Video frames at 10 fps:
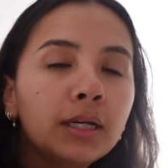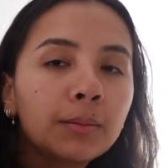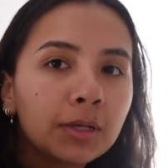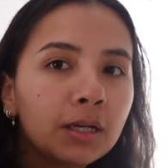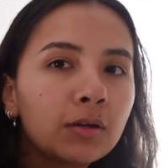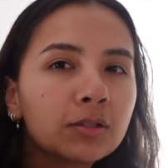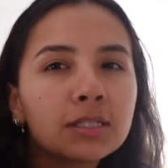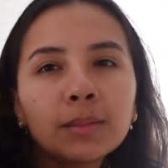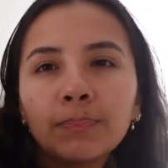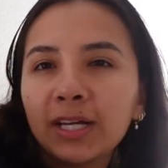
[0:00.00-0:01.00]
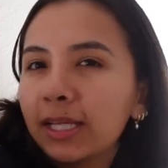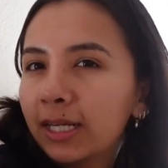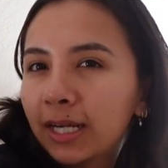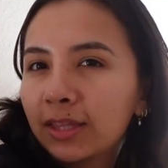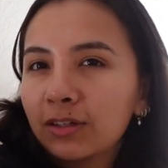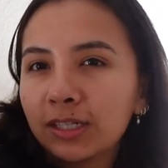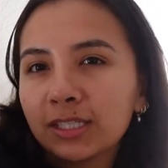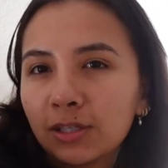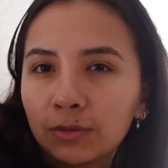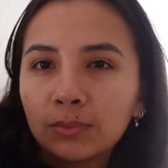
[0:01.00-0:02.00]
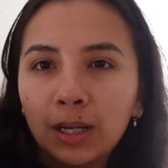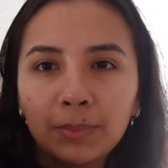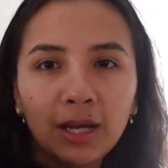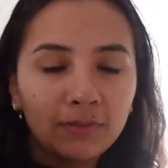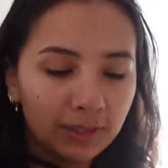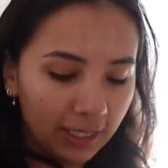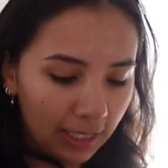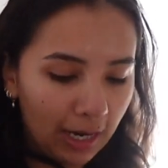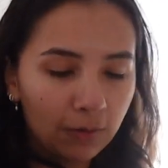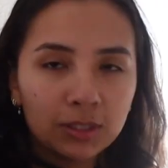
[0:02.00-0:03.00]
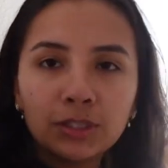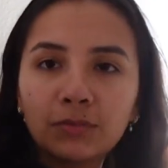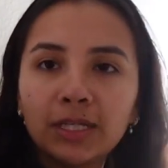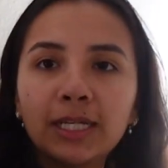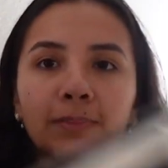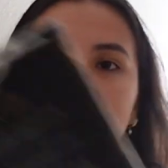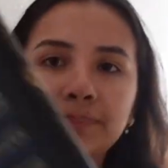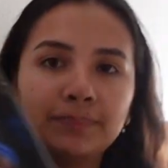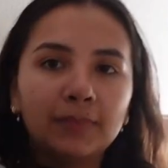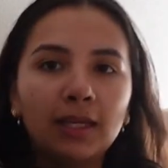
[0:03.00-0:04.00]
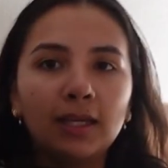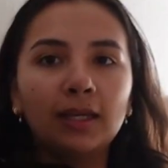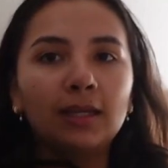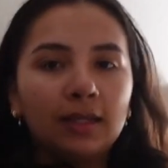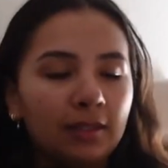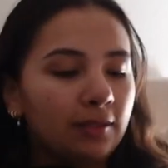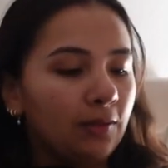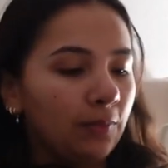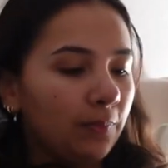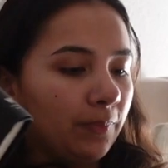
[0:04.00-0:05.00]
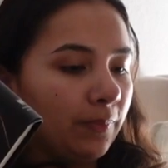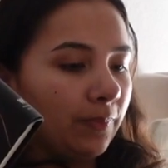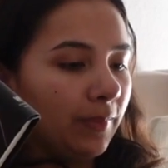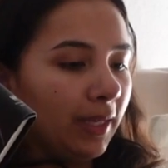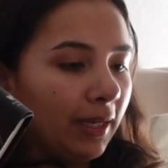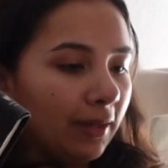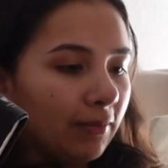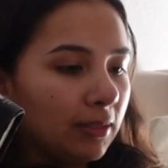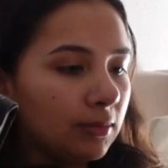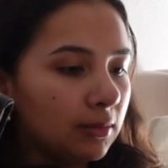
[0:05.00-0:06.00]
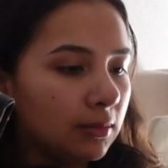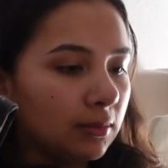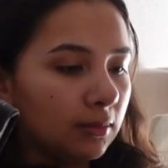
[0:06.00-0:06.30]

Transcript: am gonna go to sleep by like 9.30 so I'm gonna have like an hour to read. So, hey Iris.